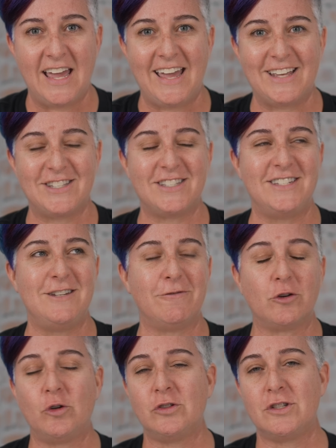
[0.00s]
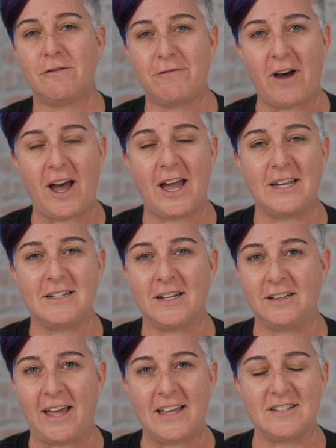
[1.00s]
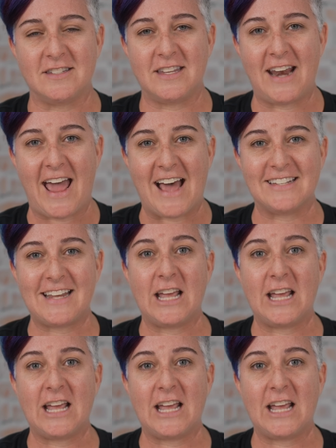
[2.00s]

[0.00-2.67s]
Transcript: it's difficult to find a lens that has